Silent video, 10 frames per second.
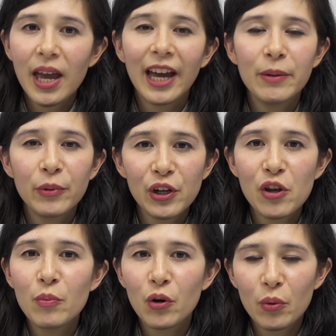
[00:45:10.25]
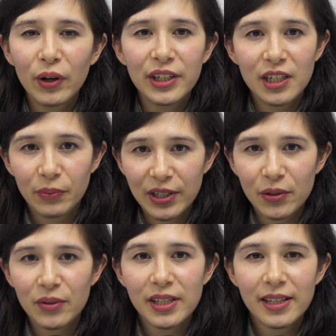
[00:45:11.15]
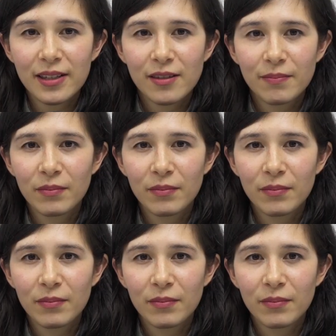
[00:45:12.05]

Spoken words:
and bring you more quality resources.